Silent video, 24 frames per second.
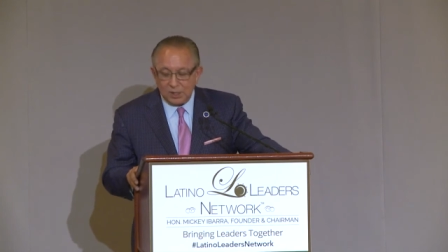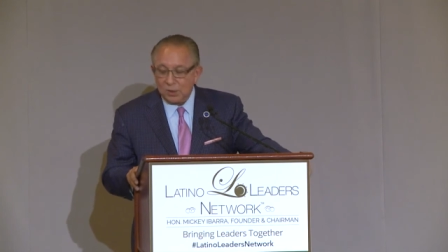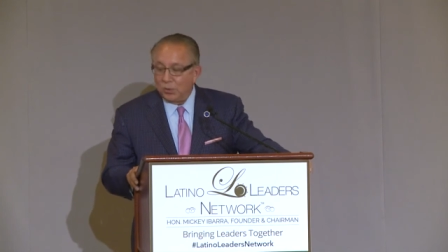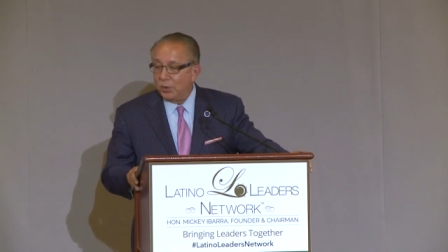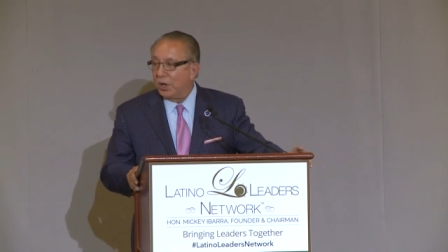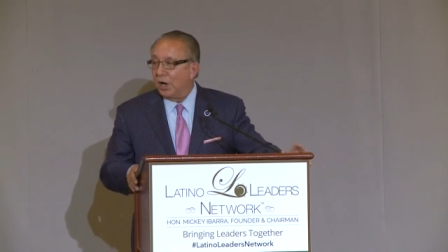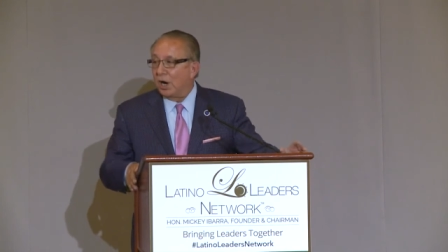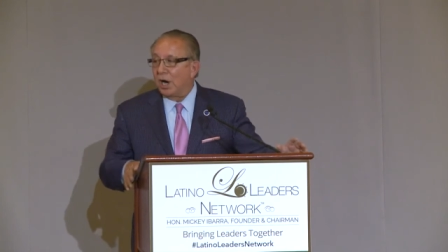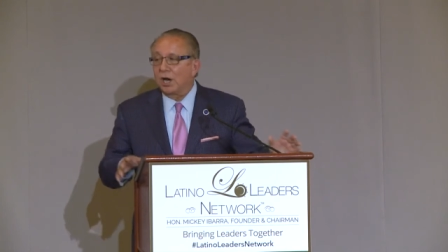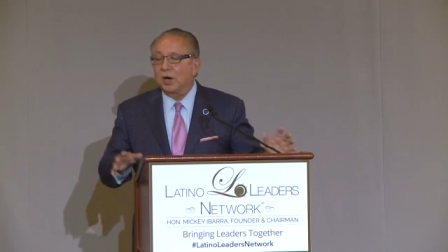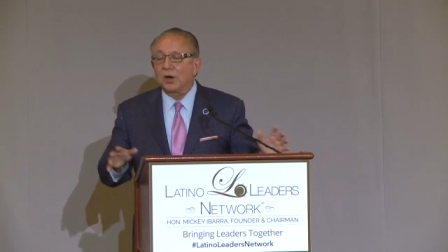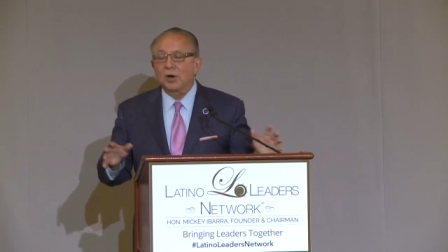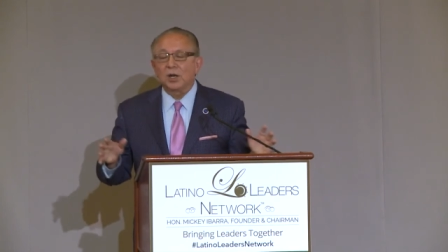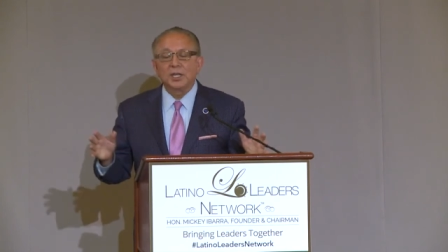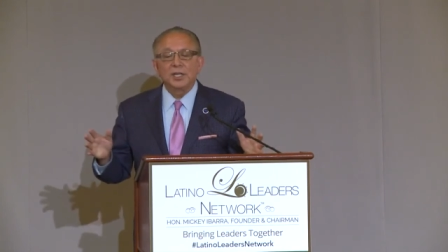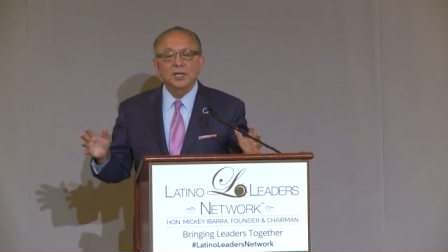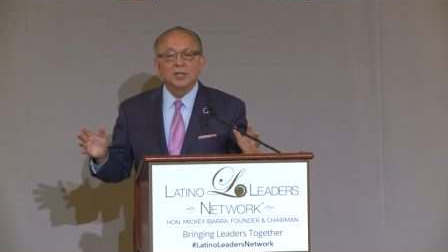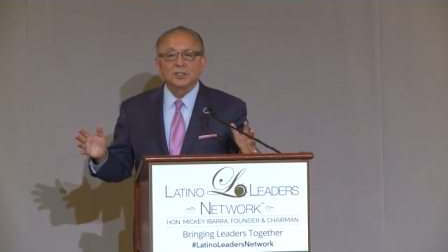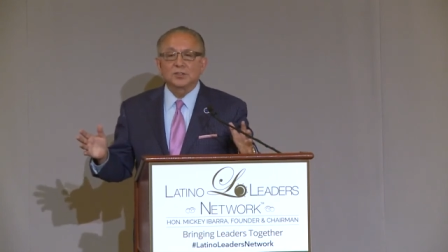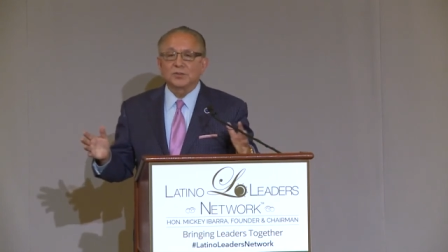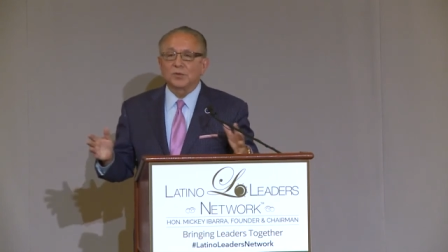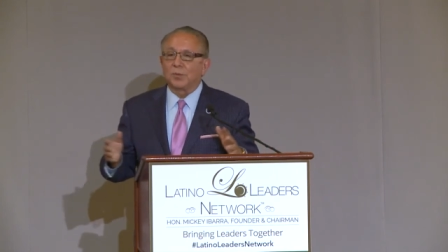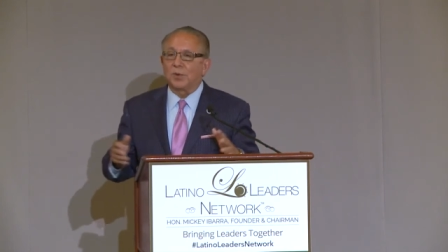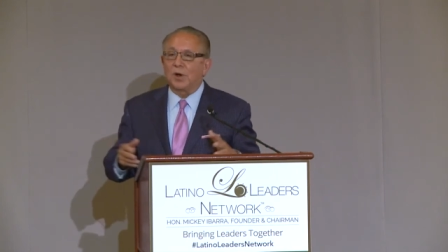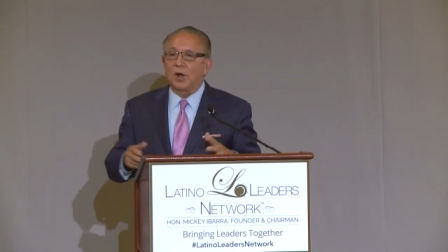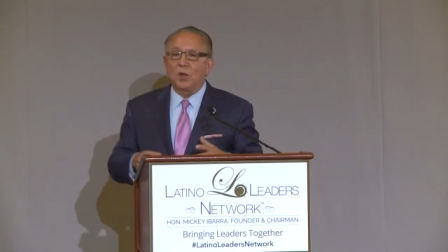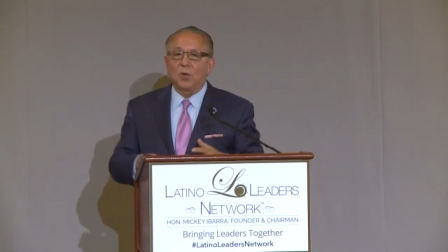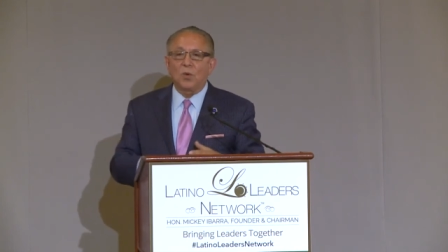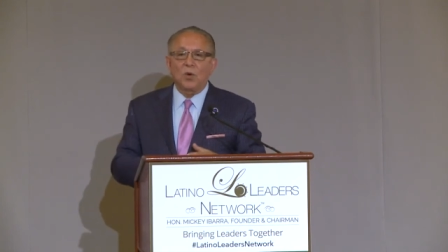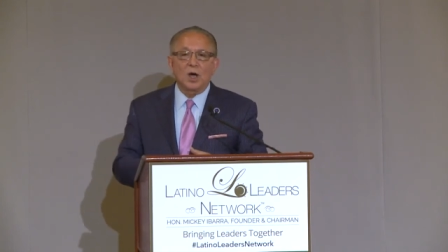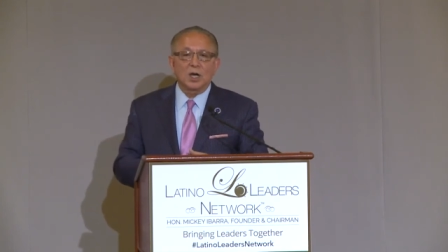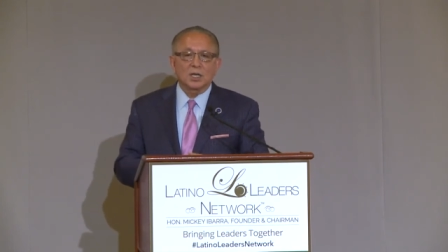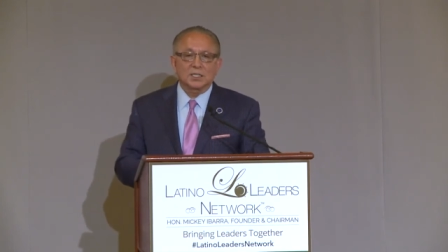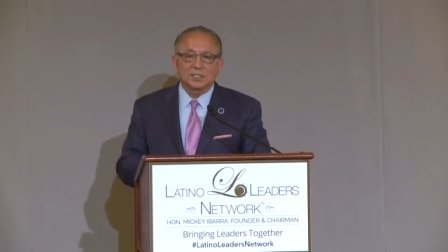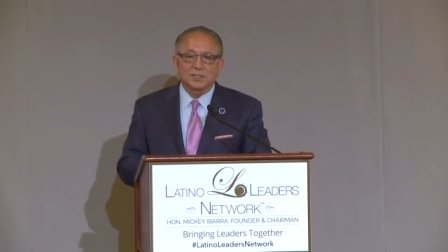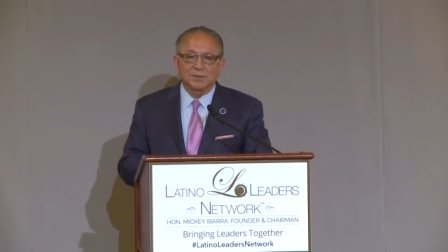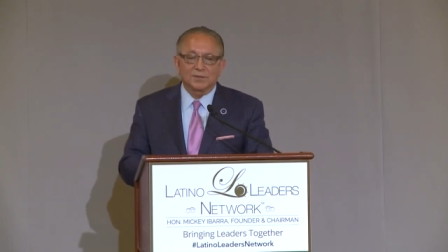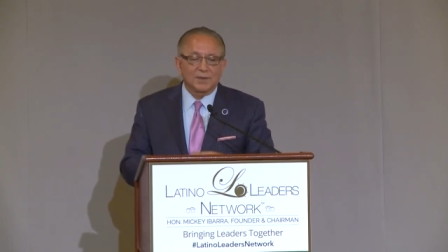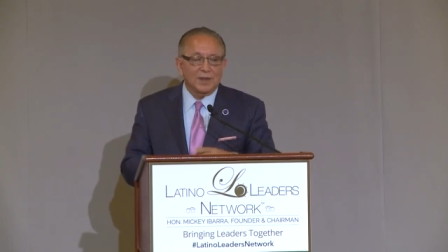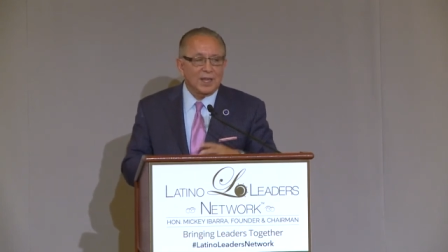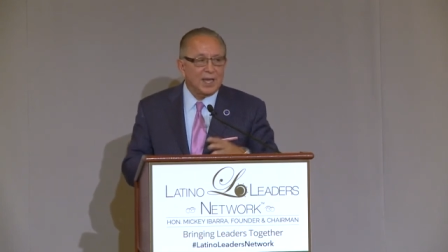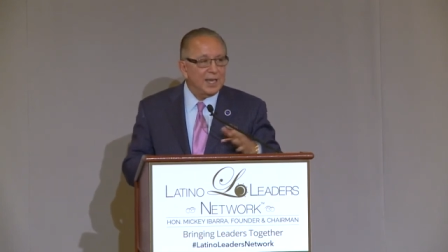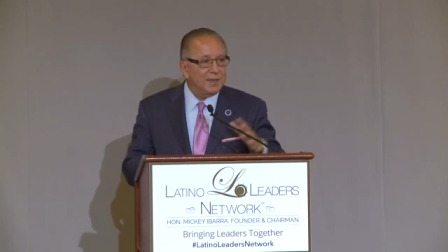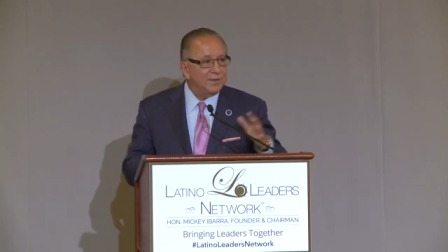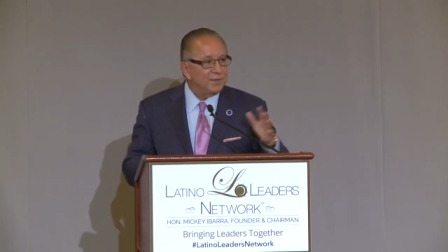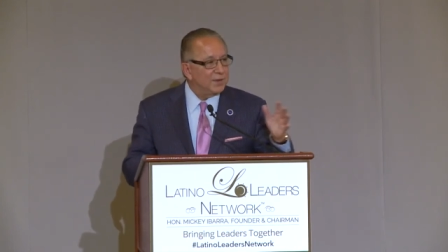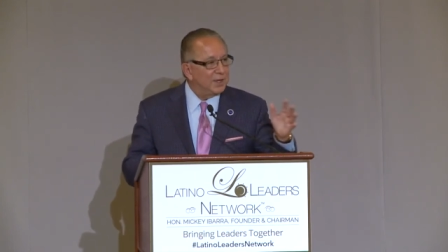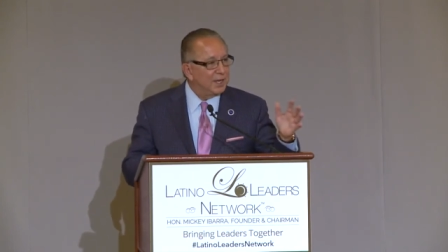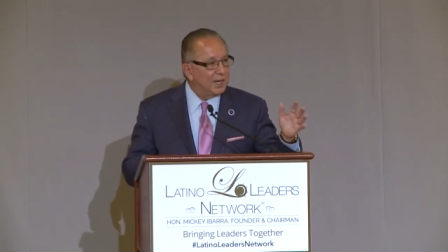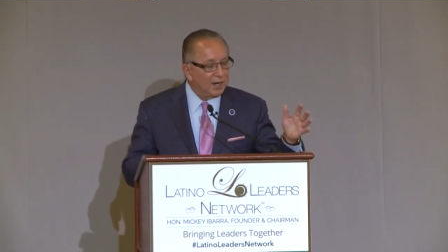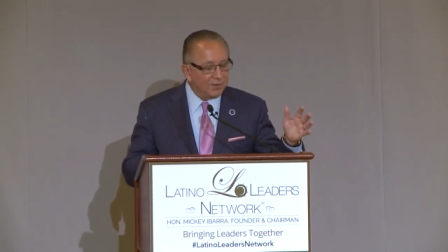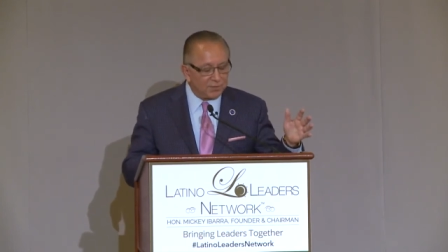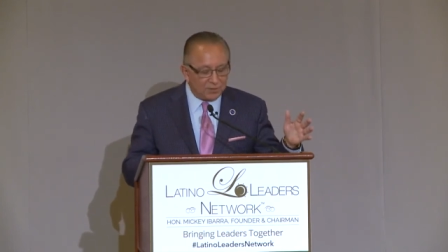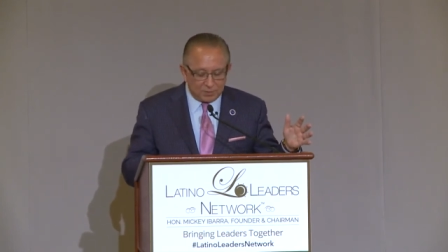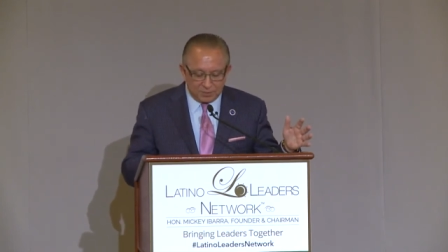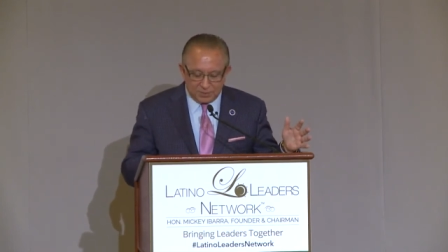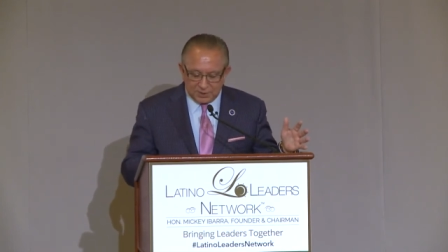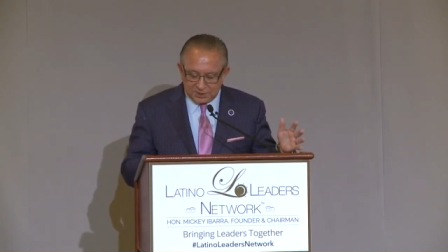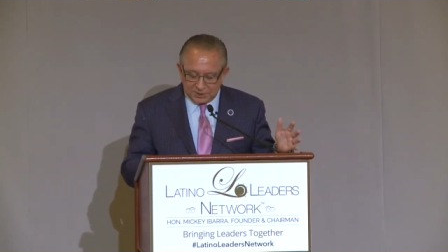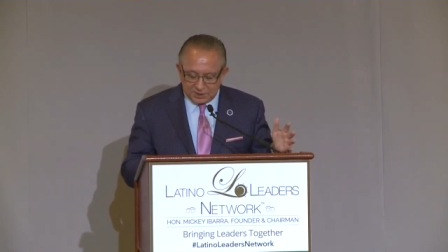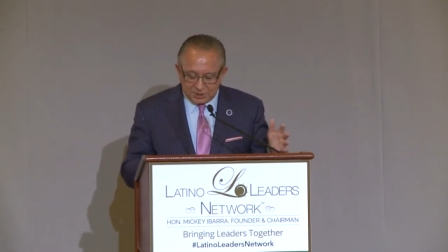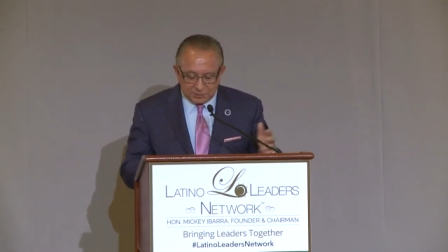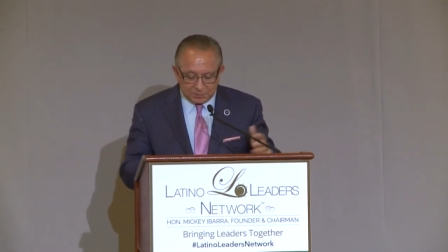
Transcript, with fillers: We honor leaders from all walks of life government,